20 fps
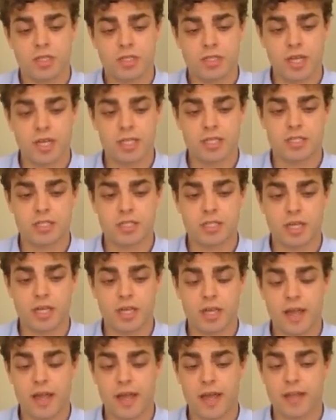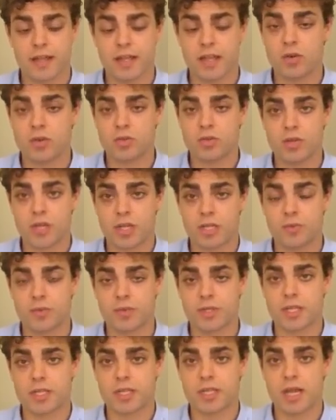that they go together
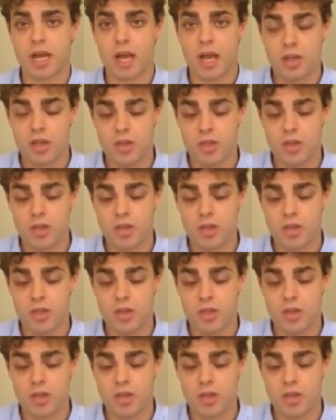with the idea.